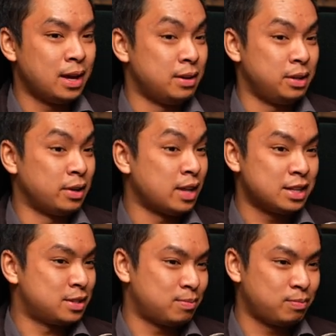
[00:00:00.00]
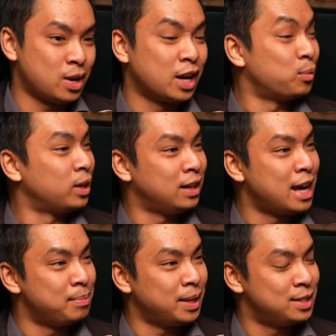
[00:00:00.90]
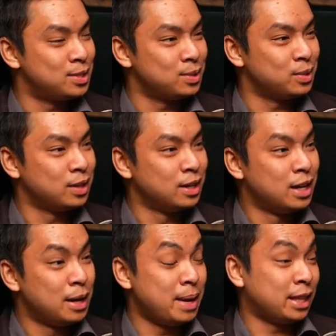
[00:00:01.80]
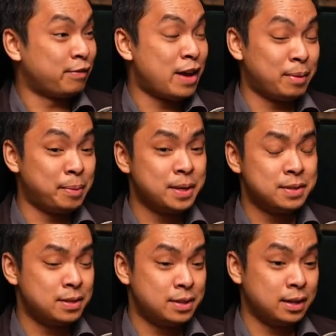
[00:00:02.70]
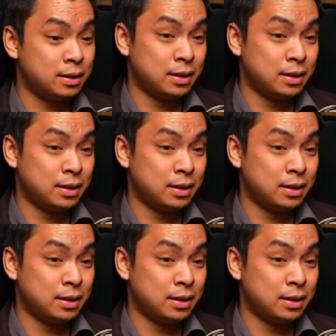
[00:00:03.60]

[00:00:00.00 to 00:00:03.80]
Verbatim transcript: And, you know, that's kind of what led me to being the family business.